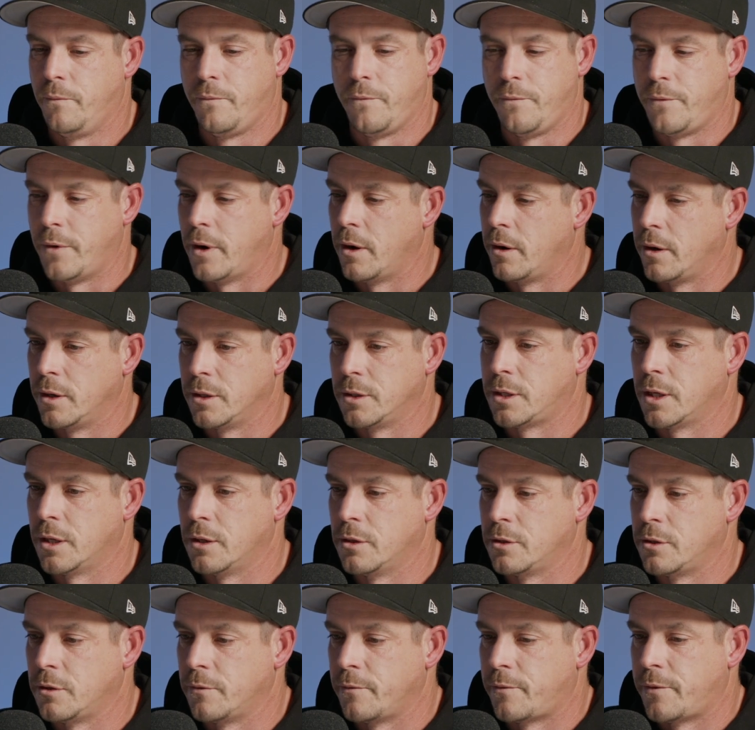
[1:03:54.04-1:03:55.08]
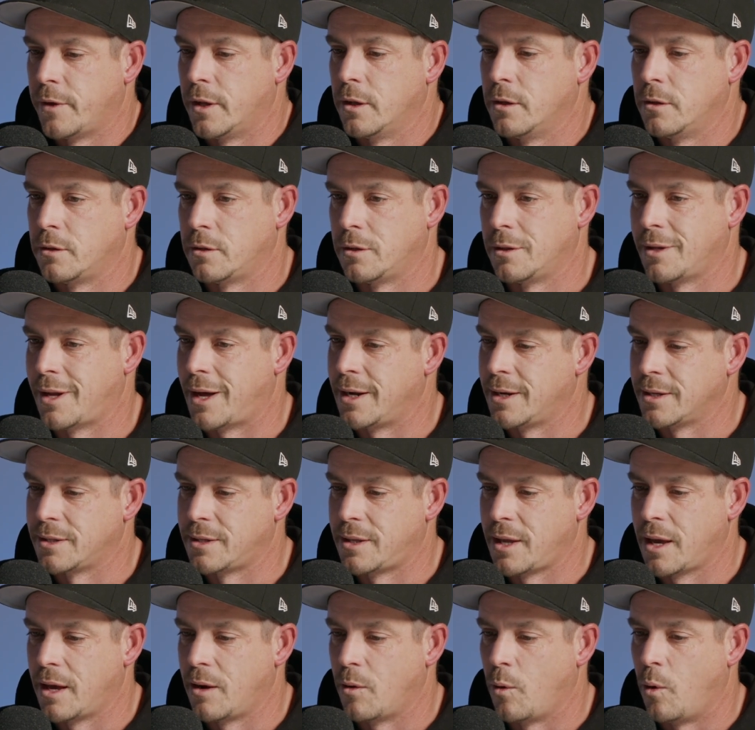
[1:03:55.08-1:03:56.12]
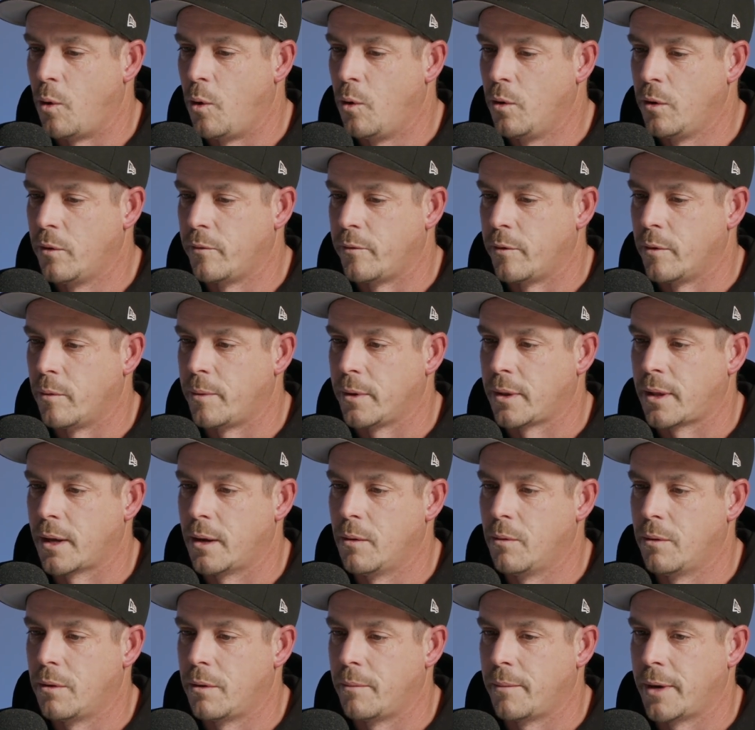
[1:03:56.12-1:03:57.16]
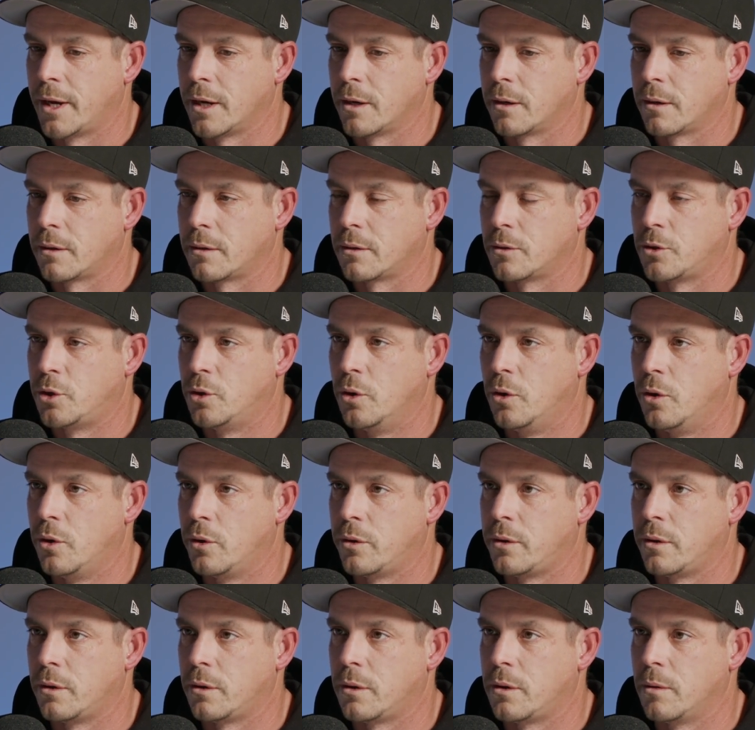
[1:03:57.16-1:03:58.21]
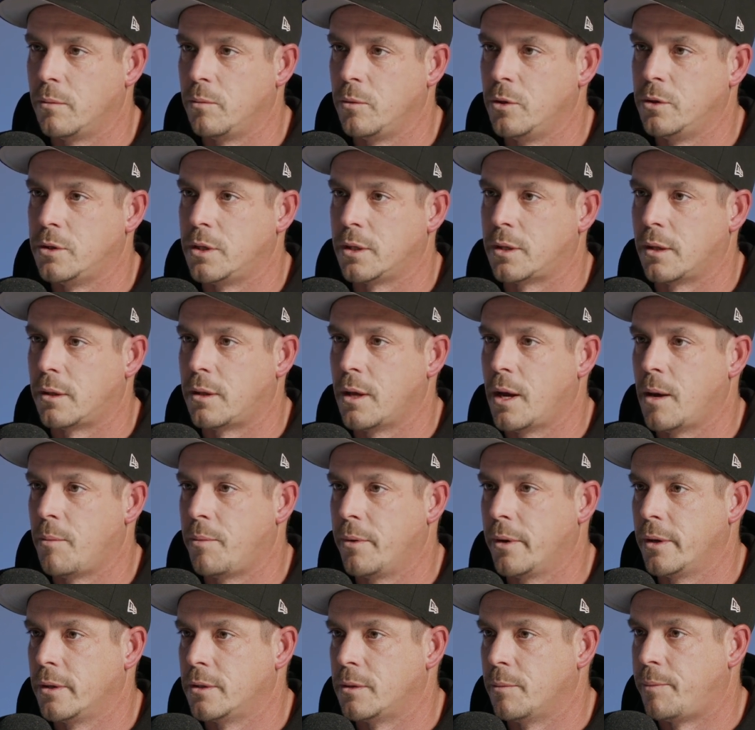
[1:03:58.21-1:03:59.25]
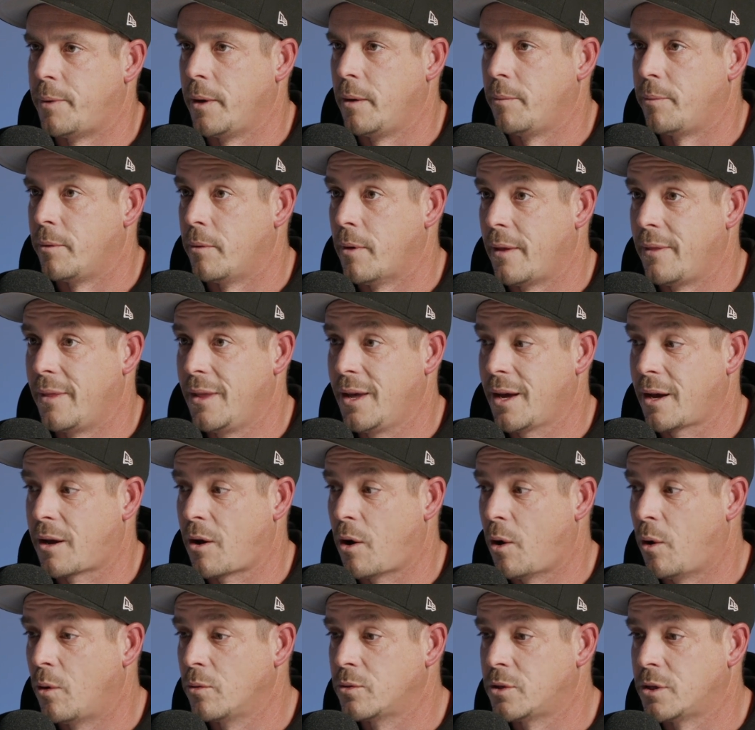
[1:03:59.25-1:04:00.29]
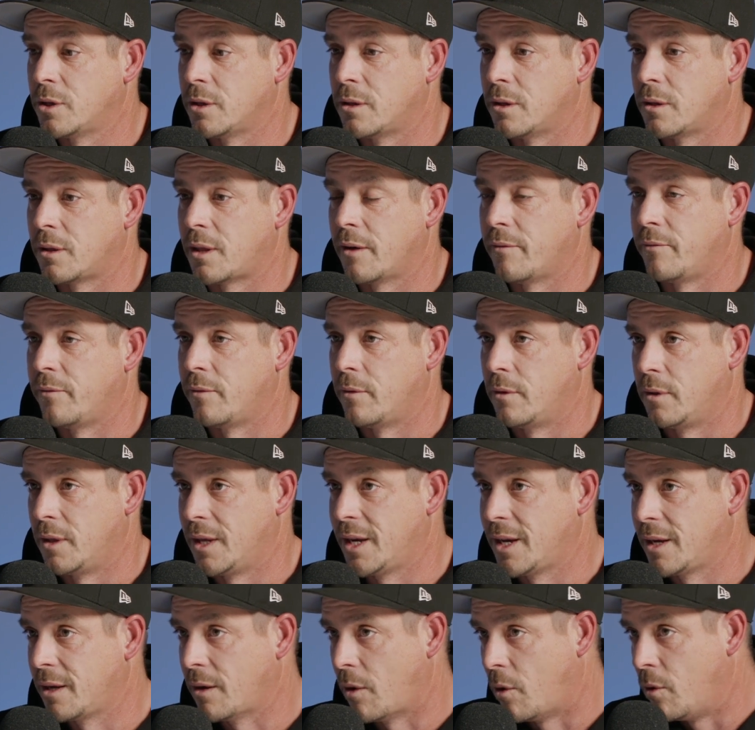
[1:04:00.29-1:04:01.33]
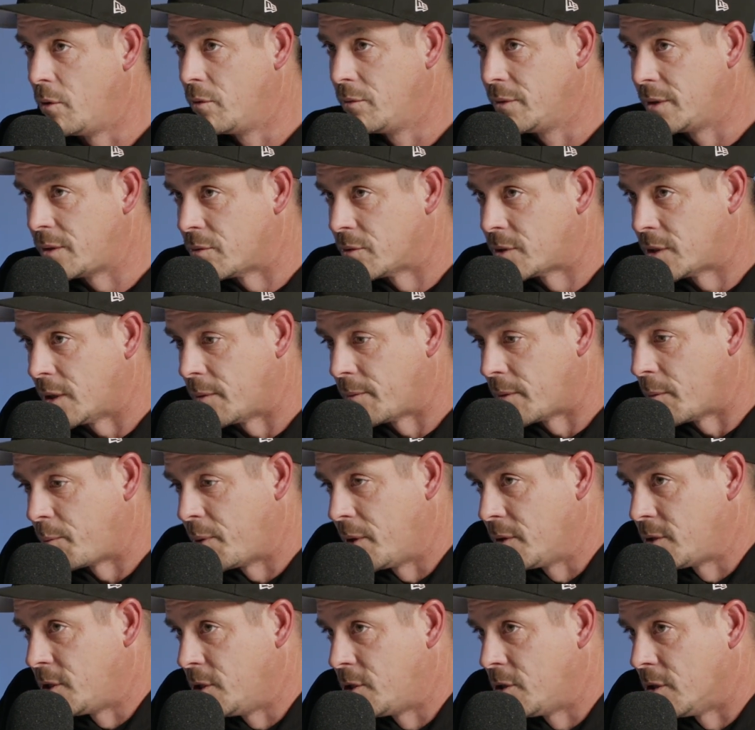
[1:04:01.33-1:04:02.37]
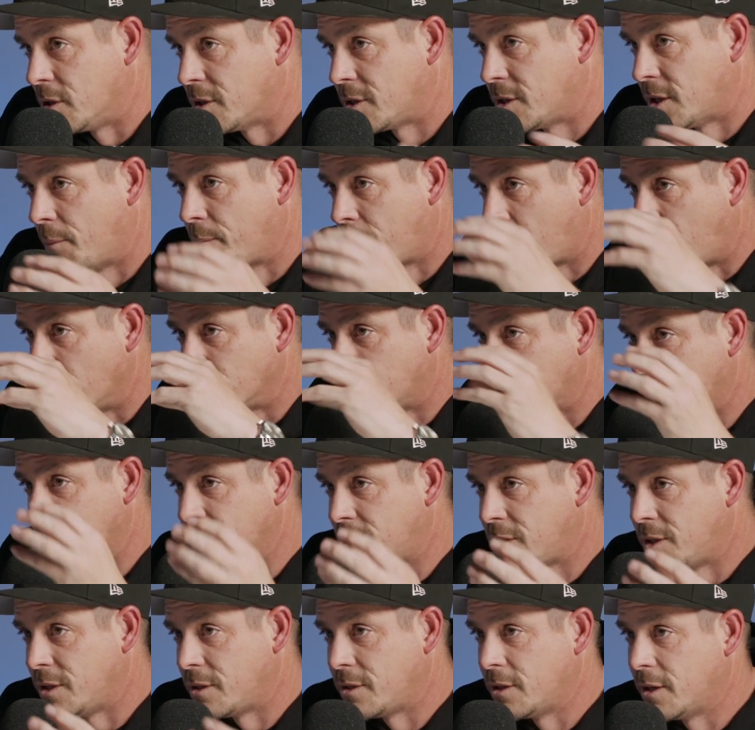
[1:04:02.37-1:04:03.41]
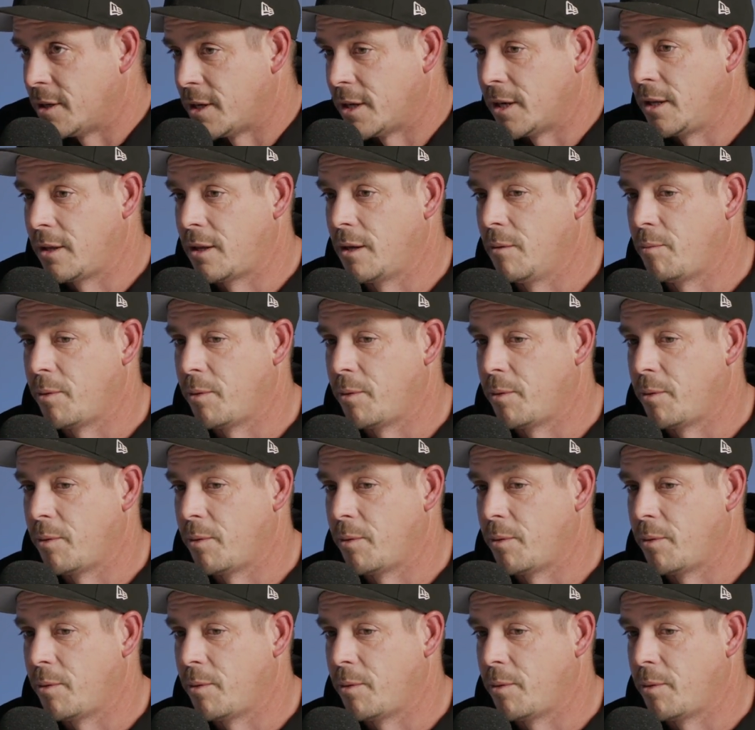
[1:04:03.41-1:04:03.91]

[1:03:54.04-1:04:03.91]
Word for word: Very intelligent fellas that understand all of it, but they want to make sure that the music that they're bringing to people and their culture that they've their own little sub the posse shot subculture that sits underneath hip